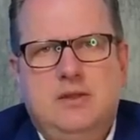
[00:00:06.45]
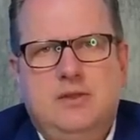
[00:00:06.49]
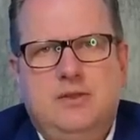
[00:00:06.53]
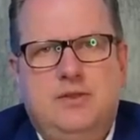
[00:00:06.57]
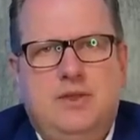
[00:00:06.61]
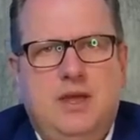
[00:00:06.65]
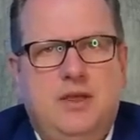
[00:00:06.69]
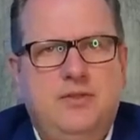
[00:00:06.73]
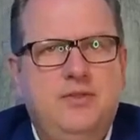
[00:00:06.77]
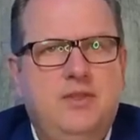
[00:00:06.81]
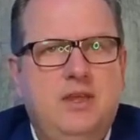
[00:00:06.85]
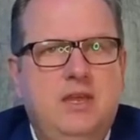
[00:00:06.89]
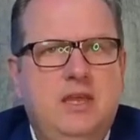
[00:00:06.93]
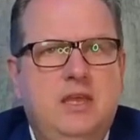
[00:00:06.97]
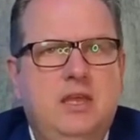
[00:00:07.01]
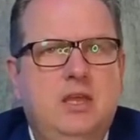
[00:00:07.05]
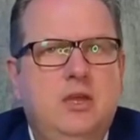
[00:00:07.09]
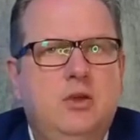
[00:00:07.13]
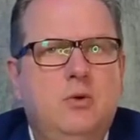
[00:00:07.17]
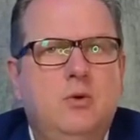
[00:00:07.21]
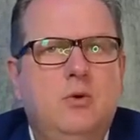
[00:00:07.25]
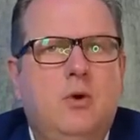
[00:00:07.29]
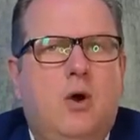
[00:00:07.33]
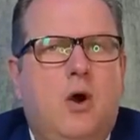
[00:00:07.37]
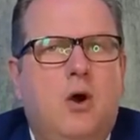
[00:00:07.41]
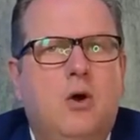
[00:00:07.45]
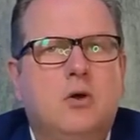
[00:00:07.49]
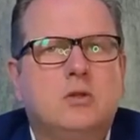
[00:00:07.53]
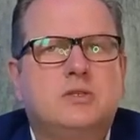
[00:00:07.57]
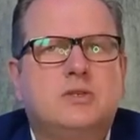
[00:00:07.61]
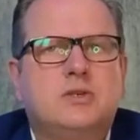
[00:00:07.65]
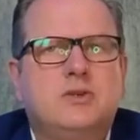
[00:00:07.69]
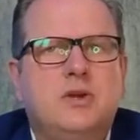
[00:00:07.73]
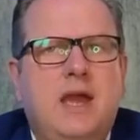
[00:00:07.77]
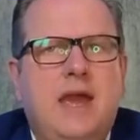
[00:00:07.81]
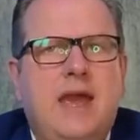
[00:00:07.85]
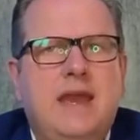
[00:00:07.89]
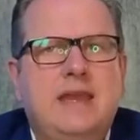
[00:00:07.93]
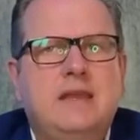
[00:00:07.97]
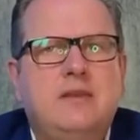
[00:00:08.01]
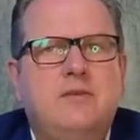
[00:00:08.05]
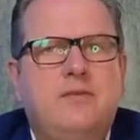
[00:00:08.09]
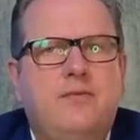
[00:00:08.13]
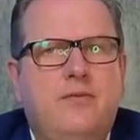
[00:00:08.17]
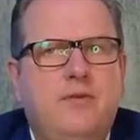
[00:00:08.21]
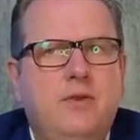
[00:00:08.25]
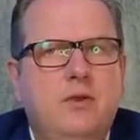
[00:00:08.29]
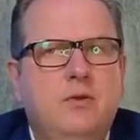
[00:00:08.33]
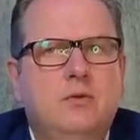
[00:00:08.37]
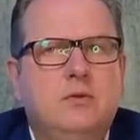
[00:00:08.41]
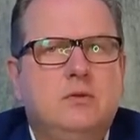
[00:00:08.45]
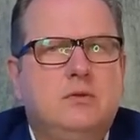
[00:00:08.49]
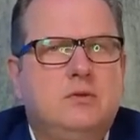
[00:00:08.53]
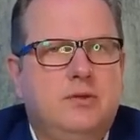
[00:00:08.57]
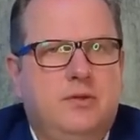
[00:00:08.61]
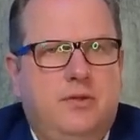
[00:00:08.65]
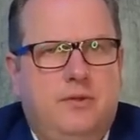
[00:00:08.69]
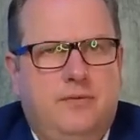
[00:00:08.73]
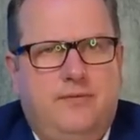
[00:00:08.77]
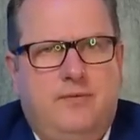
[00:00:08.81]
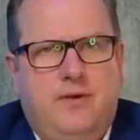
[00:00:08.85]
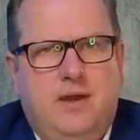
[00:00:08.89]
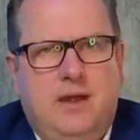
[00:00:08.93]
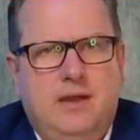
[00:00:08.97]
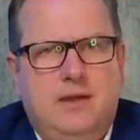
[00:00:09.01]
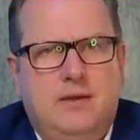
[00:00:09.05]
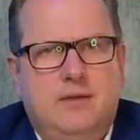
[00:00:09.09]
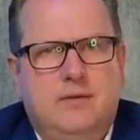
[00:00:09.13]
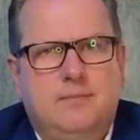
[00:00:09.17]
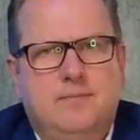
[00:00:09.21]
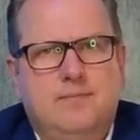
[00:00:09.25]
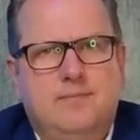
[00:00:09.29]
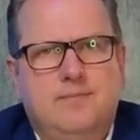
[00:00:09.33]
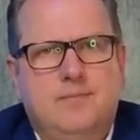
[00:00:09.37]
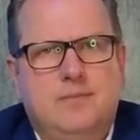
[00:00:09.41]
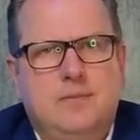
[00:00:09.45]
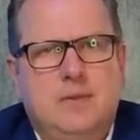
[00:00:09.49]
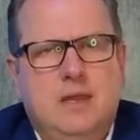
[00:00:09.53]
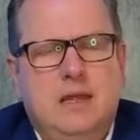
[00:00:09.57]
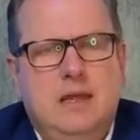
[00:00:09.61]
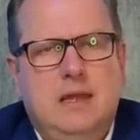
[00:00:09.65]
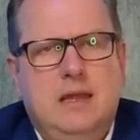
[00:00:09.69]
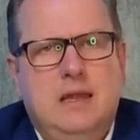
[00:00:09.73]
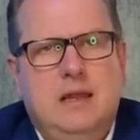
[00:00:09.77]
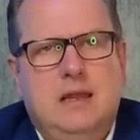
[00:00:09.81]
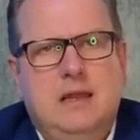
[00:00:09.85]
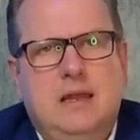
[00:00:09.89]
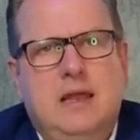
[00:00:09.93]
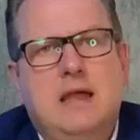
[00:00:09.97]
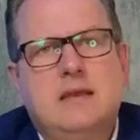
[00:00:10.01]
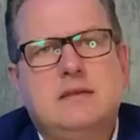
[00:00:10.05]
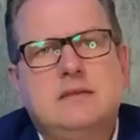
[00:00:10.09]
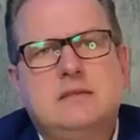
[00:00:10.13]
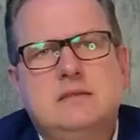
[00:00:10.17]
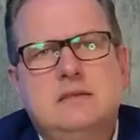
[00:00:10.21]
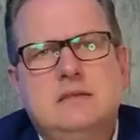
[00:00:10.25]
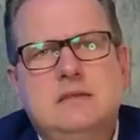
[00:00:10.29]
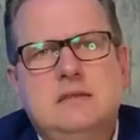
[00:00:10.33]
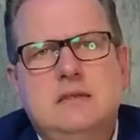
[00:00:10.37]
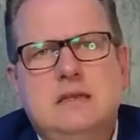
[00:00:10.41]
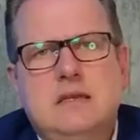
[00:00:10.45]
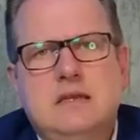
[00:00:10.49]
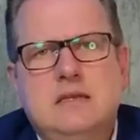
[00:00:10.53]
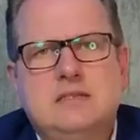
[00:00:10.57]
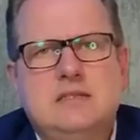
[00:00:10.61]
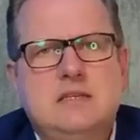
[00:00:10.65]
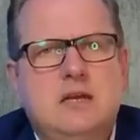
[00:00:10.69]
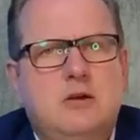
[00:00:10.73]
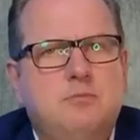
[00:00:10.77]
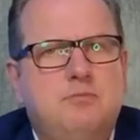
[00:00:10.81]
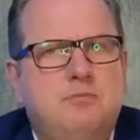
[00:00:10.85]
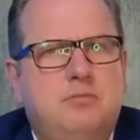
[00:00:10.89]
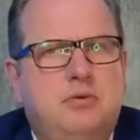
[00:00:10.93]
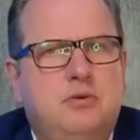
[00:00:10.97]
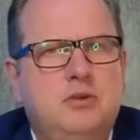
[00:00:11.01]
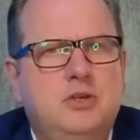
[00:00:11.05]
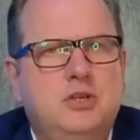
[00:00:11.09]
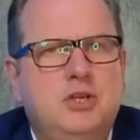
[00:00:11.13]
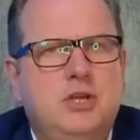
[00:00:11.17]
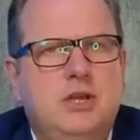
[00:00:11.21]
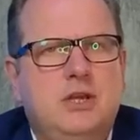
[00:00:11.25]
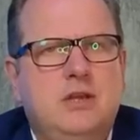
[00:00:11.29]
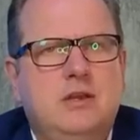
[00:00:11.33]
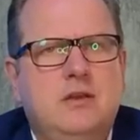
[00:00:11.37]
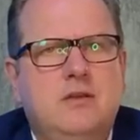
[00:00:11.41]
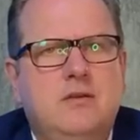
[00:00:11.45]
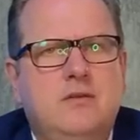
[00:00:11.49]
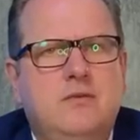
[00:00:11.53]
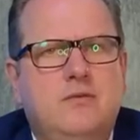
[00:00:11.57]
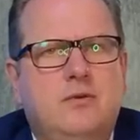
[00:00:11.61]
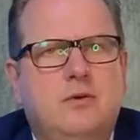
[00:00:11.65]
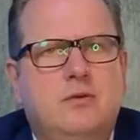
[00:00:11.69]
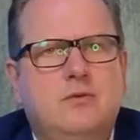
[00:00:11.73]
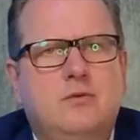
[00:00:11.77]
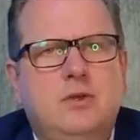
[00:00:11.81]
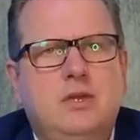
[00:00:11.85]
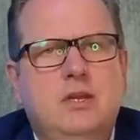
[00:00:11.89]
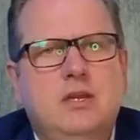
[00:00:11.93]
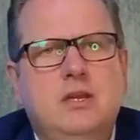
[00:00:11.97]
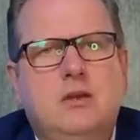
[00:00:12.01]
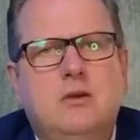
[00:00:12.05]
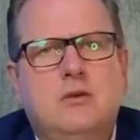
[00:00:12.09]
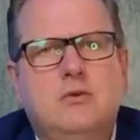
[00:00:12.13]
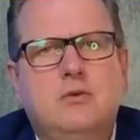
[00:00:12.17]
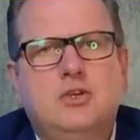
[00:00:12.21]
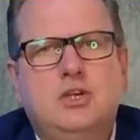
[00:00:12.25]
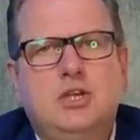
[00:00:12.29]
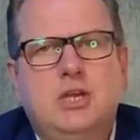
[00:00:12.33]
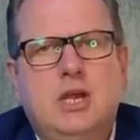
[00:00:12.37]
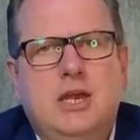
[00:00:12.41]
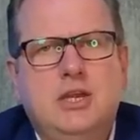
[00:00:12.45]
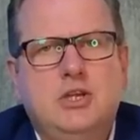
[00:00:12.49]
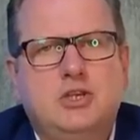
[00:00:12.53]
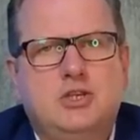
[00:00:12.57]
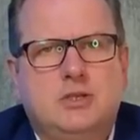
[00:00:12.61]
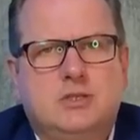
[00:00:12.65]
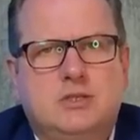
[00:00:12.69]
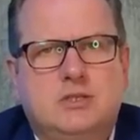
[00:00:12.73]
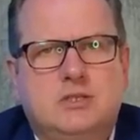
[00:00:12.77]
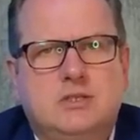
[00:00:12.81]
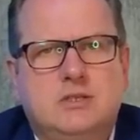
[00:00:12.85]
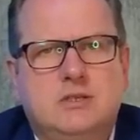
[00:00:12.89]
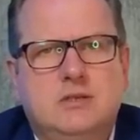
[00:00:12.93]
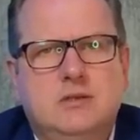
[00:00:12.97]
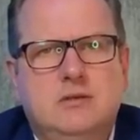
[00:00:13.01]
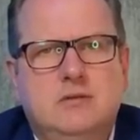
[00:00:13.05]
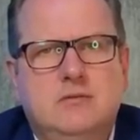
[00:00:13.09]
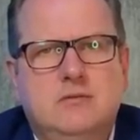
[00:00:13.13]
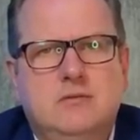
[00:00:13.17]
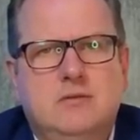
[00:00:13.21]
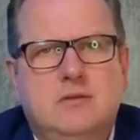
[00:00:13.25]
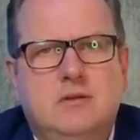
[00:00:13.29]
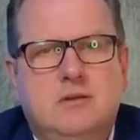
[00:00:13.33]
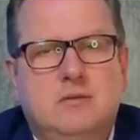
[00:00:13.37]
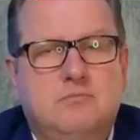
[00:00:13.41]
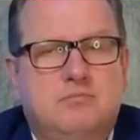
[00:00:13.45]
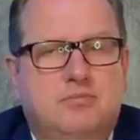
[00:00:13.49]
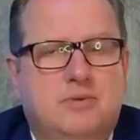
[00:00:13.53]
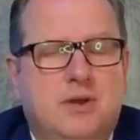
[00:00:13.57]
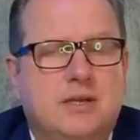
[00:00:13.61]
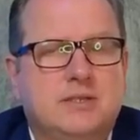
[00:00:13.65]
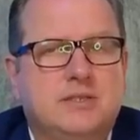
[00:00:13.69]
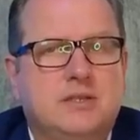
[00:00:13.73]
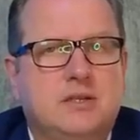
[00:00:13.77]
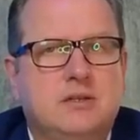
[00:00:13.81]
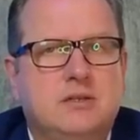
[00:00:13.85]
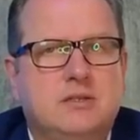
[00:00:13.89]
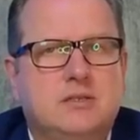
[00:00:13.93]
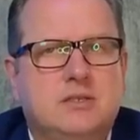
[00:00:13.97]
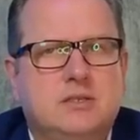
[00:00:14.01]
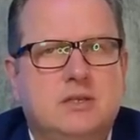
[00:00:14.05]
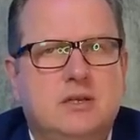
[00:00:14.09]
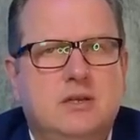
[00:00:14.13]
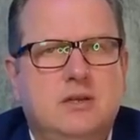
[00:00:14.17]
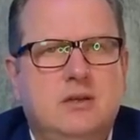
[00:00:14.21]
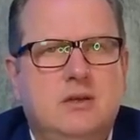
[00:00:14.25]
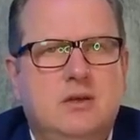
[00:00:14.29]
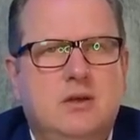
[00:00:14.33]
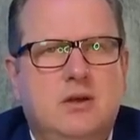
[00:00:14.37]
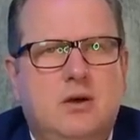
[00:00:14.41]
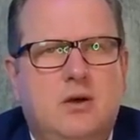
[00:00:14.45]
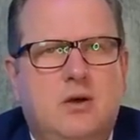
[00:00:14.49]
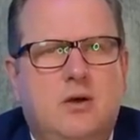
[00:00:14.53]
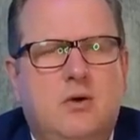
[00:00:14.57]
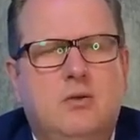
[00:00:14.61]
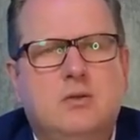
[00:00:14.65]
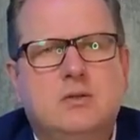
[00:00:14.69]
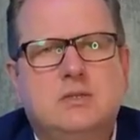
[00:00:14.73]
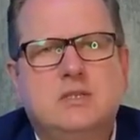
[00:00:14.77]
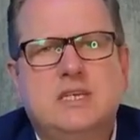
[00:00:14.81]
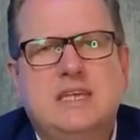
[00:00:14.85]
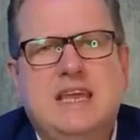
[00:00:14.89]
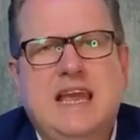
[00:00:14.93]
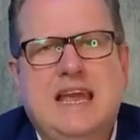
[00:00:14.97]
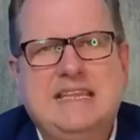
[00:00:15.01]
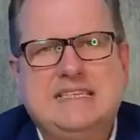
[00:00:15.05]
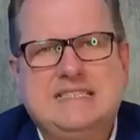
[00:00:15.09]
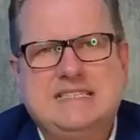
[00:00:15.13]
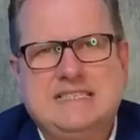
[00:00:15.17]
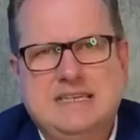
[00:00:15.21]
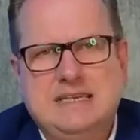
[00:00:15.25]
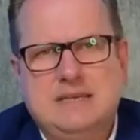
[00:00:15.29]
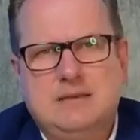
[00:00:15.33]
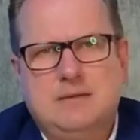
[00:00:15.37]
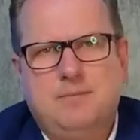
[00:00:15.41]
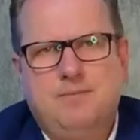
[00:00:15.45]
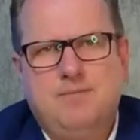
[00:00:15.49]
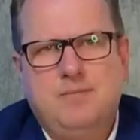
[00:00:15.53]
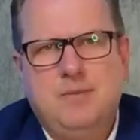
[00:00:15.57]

Then the EU also added fuel to the fire. London is now pushing for renegotiations, and Brussels holds against it.